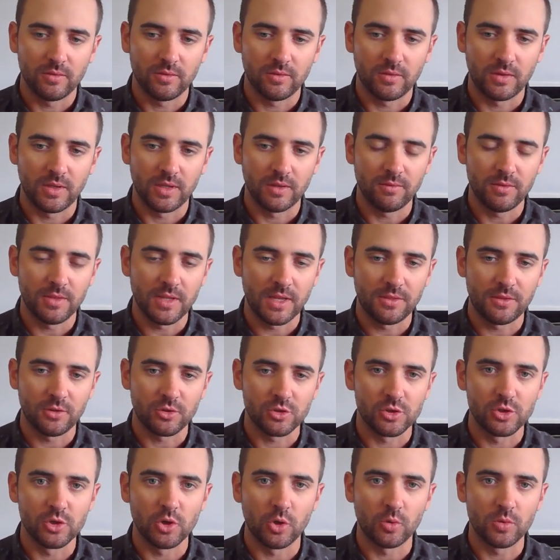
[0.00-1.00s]
given that
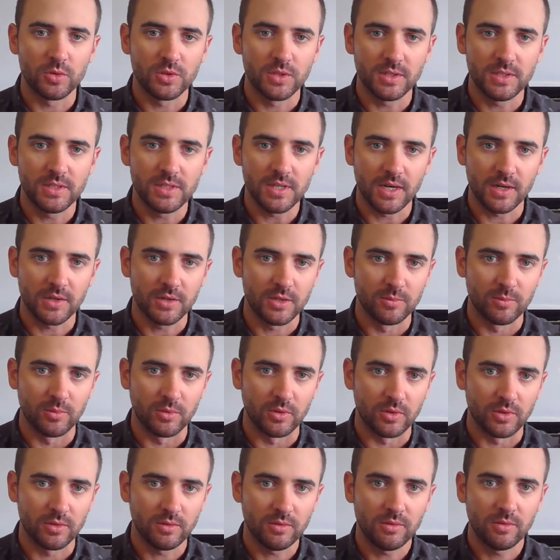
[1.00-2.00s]
there's no
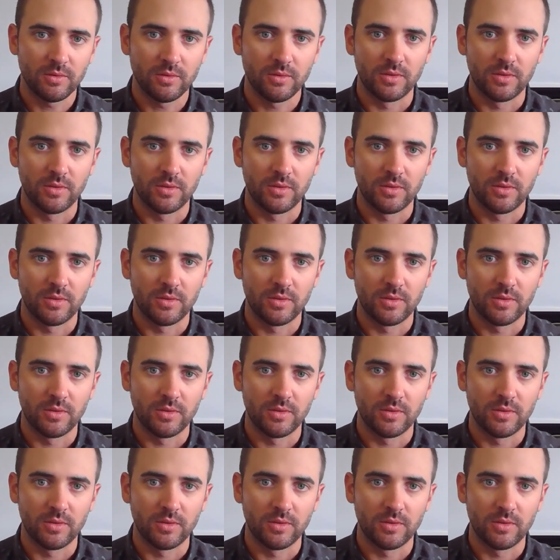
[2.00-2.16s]
deductible,